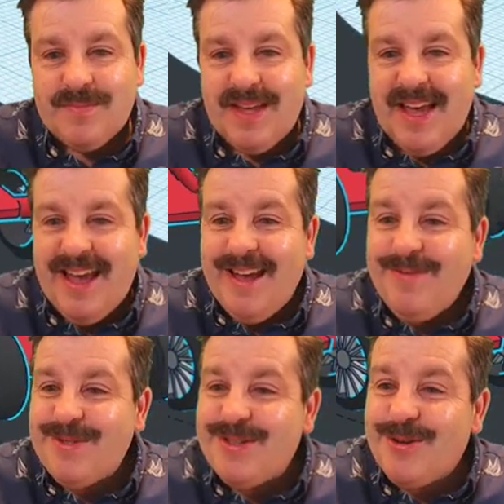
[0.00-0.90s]

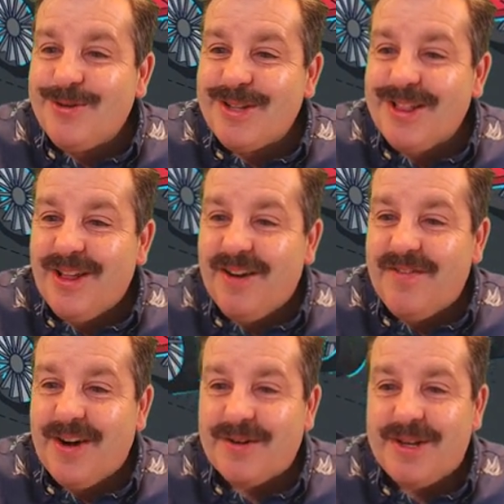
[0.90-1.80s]
Absolutely
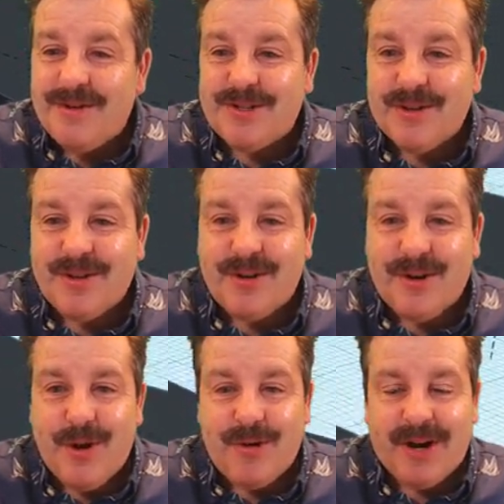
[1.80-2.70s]
love how cute your
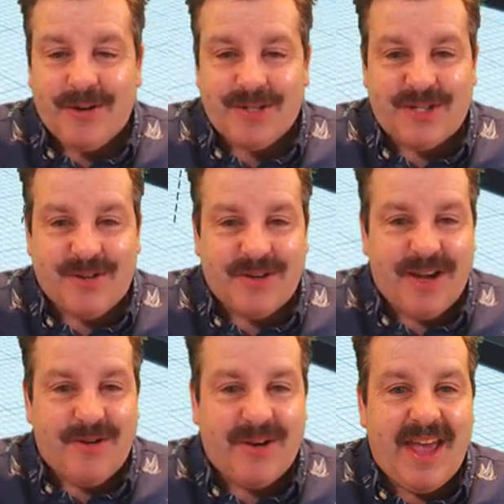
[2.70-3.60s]
little go-karts
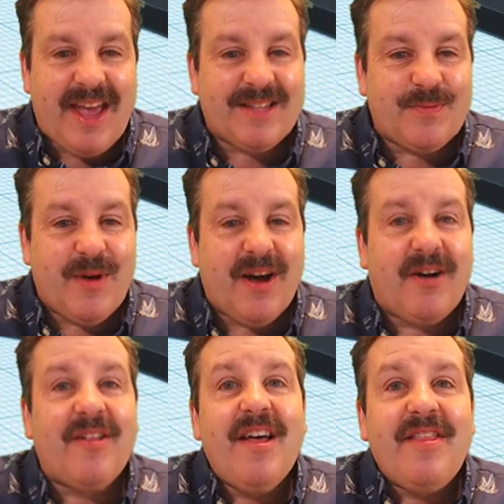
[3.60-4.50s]
turned out as
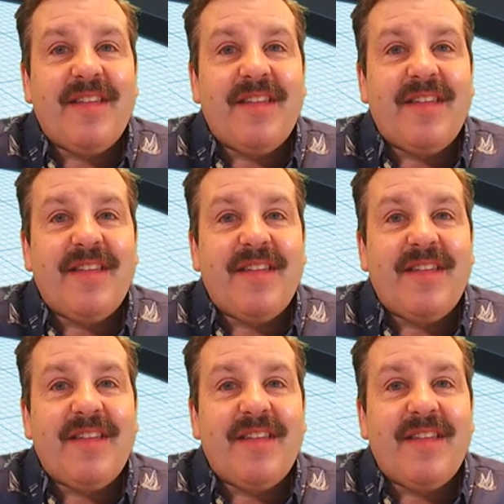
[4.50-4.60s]
well.